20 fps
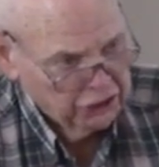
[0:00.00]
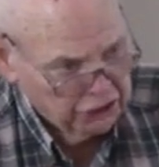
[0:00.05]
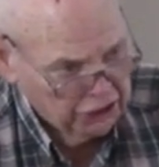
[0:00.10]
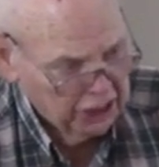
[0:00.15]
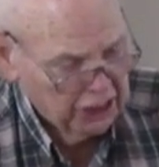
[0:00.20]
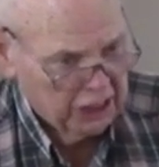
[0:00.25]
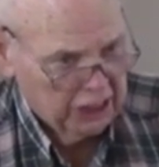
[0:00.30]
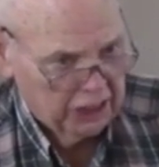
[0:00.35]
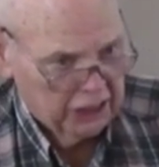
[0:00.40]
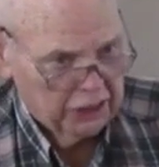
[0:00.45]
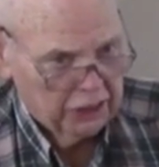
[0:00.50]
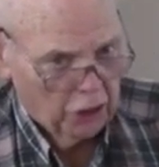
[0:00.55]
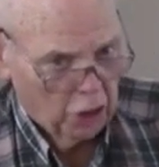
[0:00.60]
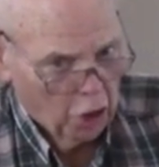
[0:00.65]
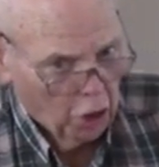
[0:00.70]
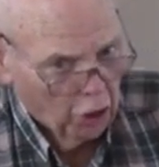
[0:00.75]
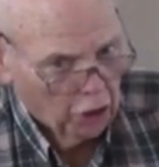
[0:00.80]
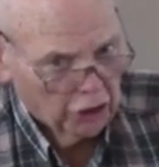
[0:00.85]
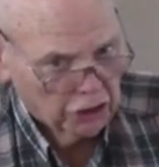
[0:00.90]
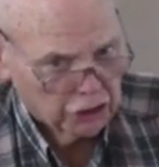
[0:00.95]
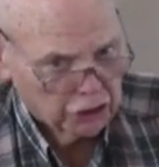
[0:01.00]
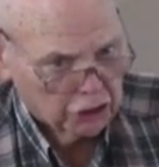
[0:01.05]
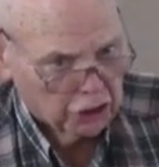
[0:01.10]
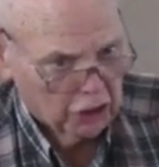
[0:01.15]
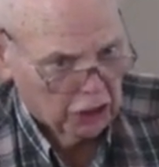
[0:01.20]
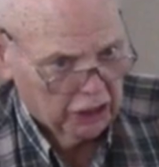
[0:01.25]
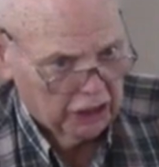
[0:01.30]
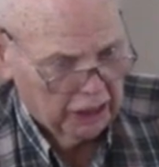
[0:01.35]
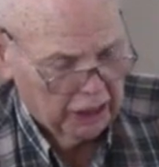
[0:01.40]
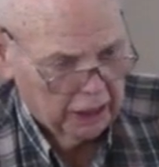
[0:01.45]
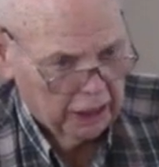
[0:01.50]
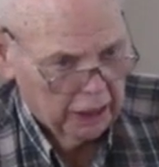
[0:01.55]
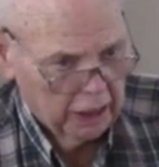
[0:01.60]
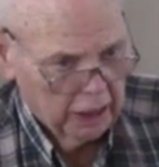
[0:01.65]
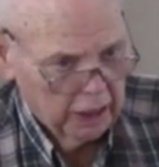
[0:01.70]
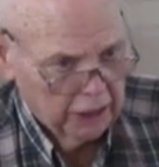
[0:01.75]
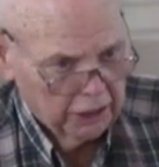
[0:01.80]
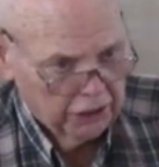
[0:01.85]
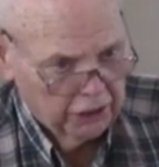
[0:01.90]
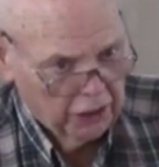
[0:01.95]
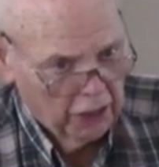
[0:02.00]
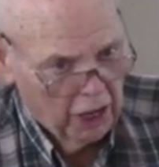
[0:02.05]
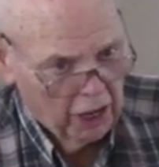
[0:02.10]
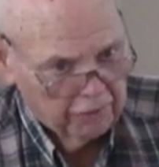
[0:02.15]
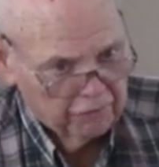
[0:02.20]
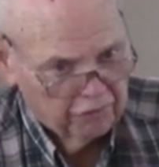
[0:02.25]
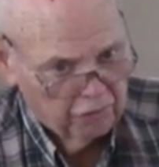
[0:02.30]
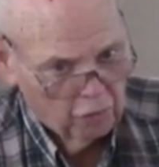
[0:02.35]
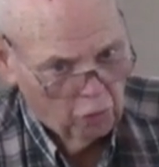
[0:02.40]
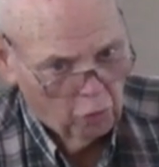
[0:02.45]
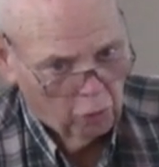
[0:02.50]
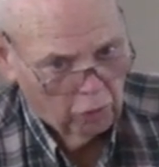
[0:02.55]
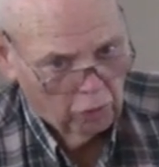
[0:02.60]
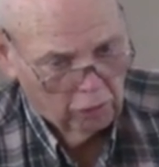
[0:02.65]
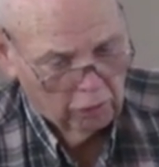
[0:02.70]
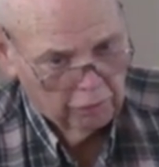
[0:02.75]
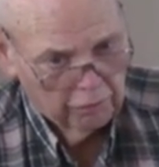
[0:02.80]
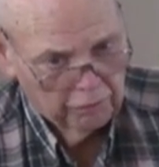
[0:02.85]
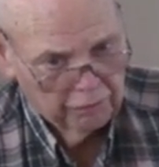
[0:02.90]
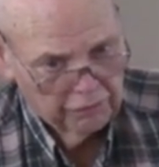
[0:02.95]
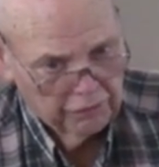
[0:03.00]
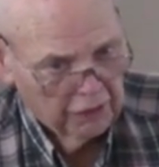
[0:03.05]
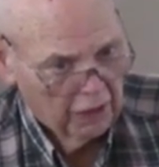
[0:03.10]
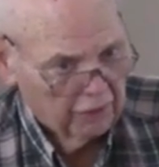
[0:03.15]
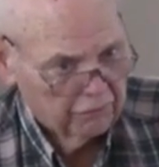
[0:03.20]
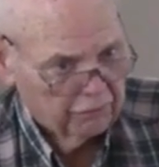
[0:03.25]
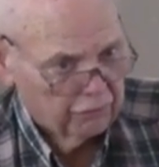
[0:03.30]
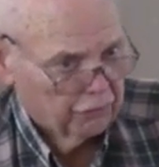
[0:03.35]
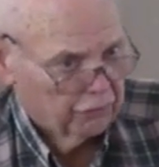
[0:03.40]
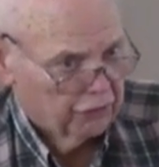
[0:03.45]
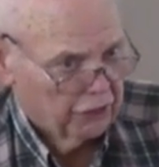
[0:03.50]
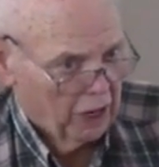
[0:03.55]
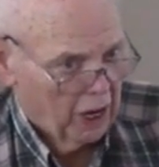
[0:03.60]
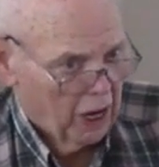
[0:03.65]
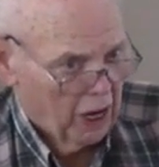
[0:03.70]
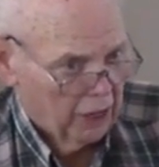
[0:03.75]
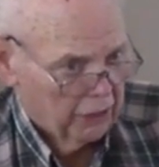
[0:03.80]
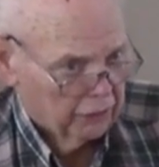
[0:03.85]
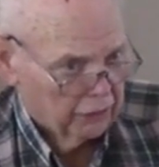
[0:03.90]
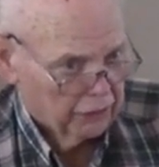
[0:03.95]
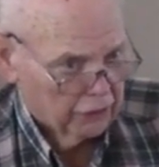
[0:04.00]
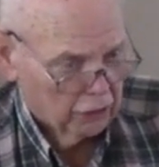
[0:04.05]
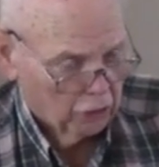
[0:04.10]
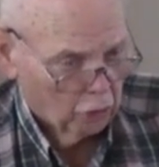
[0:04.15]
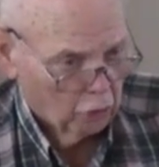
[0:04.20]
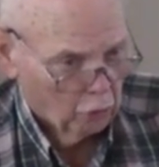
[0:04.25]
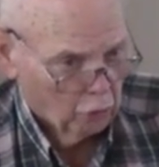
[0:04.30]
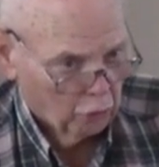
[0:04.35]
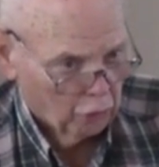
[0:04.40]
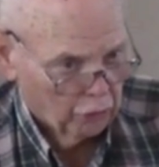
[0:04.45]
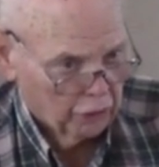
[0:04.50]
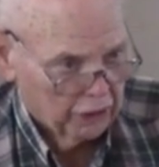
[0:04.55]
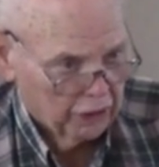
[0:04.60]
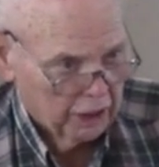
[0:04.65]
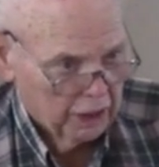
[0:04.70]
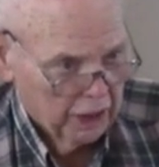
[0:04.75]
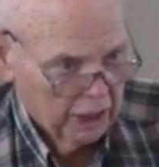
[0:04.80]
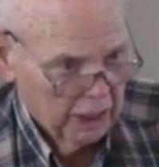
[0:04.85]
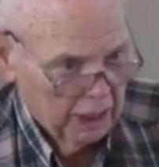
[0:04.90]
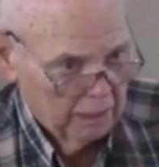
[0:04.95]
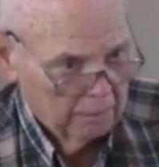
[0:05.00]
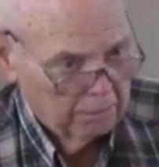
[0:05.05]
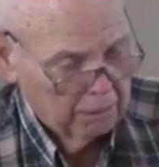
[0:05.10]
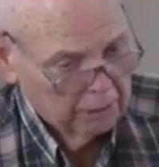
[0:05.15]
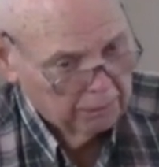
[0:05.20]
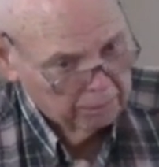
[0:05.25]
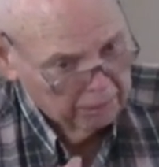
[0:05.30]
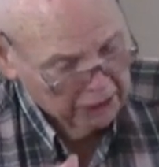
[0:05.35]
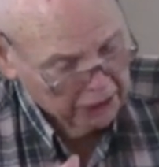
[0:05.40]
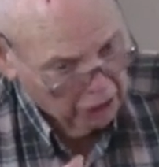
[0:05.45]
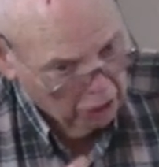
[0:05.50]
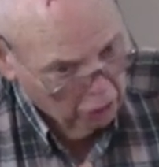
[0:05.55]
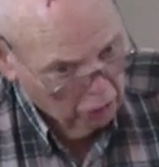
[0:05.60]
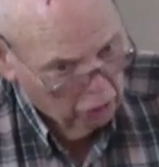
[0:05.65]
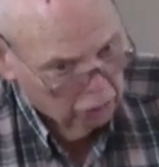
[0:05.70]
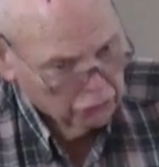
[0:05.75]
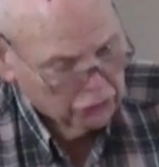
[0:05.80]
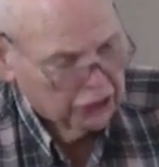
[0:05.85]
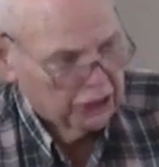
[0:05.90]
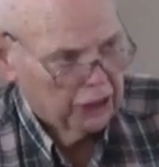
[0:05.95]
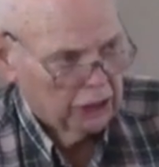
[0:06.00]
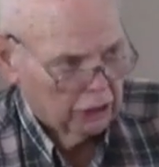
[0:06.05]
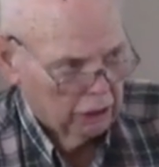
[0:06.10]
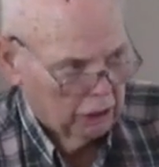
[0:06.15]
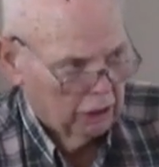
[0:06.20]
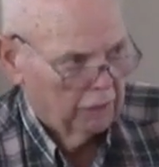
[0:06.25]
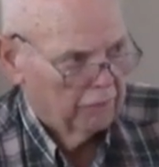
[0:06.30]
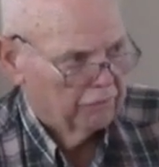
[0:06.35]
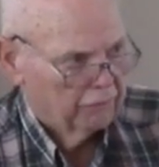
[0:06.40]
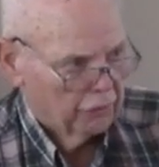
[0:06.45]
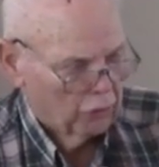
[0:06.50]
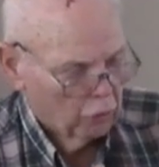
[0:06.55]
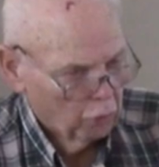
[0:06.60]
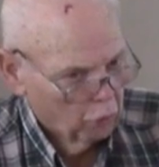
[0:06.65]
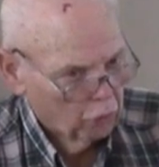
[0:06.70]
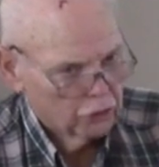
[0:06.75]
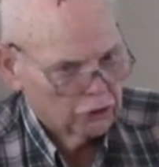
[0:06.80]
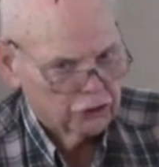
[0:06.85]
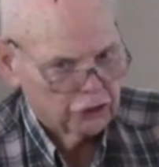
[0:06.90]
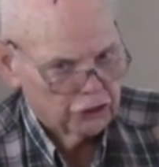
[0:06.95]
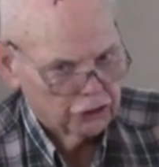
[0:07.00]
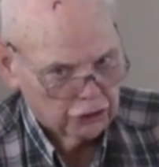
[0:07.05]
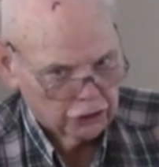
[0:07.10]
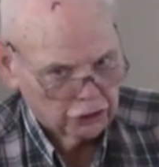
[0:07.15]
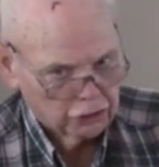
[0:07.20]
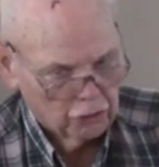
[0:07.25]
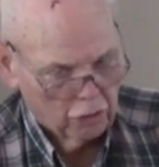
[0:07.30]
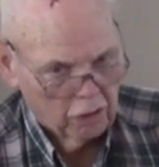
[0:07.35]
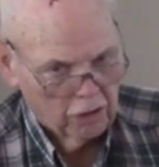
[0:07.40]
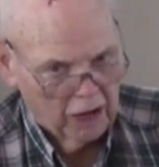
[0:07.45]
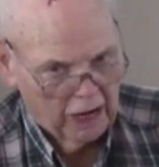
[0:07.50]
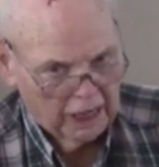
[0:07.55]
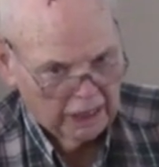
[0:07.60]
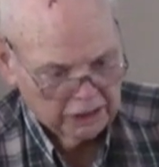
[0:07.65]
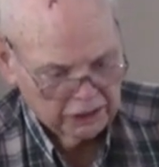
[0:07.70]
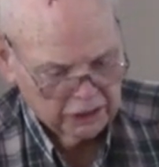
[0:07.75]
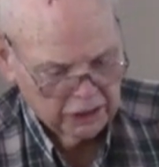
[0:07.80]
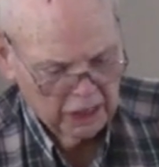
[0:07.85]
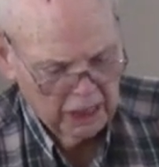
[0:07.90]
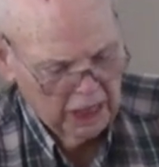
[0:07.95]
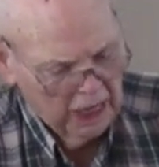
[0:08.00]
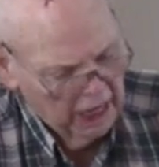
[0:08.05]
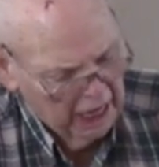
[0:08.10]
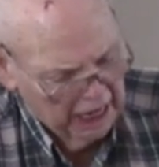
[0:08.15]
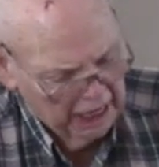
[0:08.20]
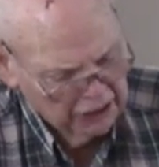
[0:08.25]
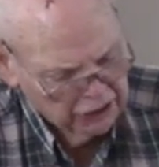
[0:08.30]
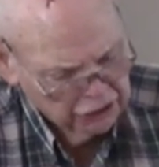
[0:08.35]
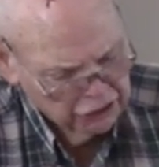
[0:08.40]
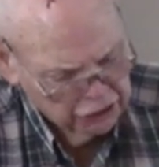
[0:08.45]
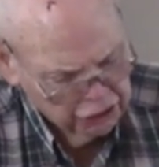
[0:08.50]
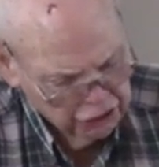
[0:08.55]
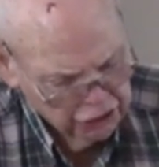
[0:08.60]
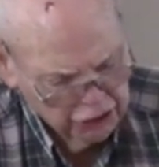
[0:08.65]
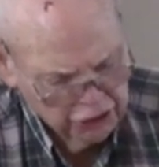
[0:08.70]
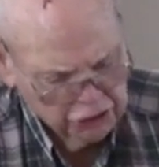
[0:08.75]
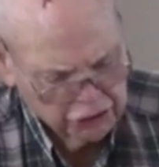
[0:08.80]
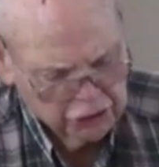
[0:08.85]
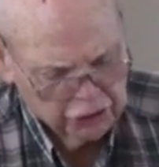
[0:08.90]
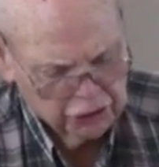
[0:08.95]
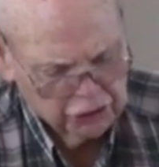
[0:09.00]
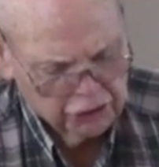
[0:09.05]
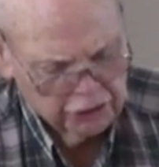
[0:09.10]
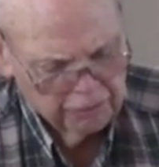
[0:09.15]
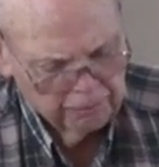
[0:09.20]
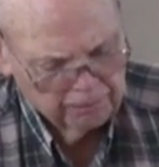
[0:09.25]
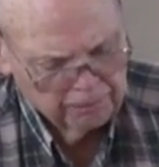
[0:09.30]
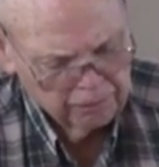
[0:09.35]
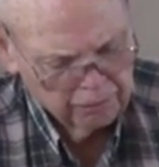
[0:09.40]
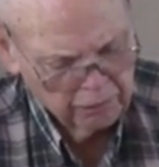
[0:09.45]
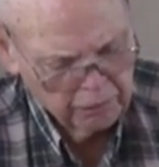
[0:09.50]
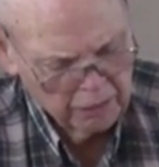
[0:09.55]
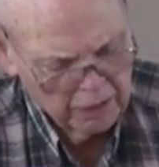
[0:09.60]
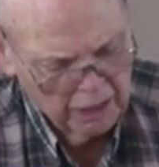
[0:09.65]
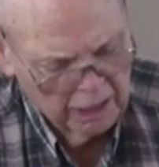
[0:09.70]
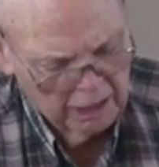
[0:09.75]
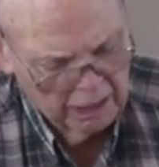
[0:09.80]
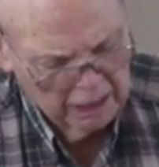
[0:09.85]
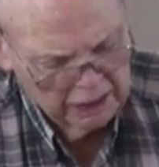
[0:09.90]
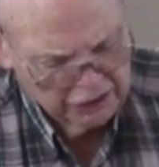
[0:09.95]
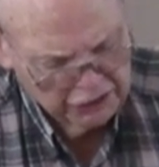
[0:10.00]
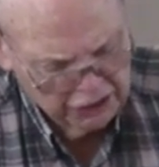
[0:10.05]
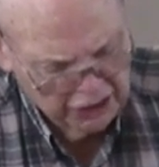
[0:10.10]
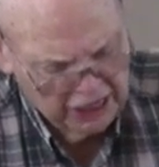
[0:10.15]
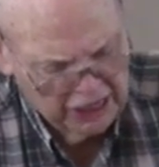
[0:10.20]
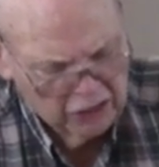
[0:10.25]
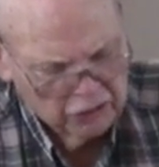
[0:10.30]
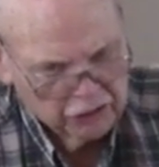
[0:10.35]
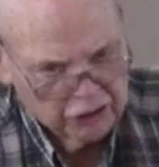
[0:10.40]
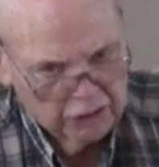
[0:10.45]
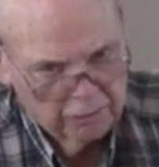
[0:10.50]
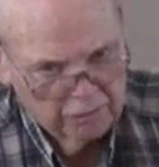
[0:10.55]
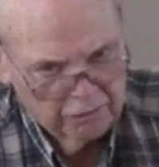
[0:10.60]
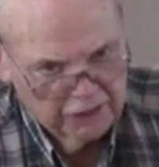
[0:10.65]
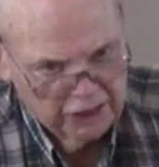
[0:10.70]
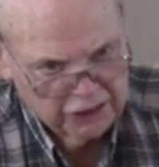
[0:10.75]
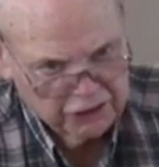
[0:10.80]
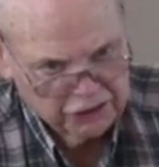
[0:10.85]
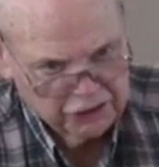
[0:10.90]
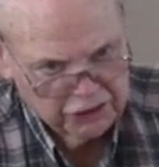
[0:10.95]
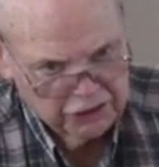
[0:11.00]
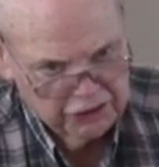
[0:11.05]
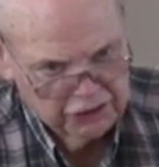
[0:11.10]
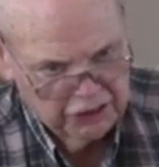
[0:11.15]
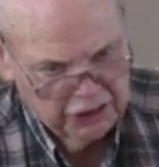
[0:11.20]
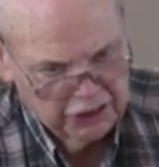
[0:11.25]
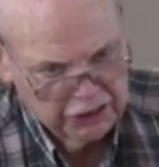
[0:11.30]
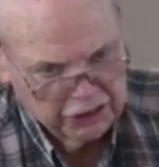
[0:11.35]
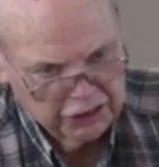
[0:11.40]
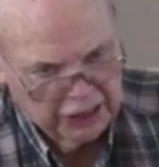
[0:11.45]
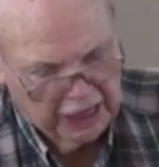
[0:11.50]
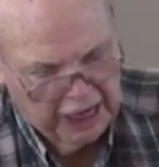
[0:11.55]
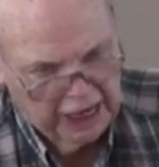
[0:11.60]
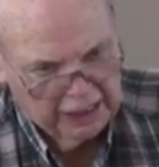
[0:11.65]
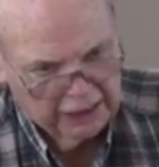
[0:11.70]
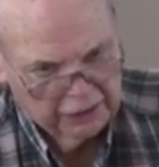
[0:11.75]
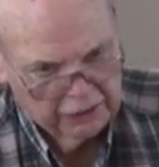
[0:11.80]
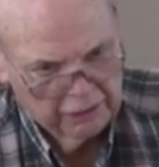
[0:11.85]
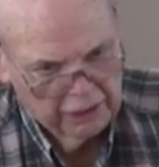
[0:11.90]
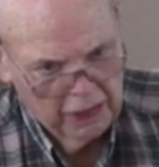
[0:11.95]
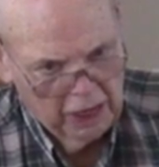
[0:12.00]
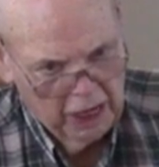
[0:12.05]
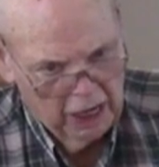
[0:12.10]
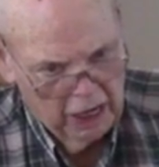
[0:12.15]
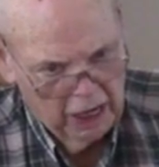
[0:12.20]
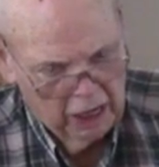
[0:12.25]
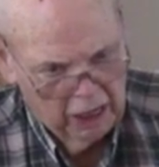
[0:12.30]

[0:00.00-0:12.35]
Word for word: did it earnestly, not for the honor and glory, but because he loved the Lord Jesus Christ. And Jesus tells him this kind of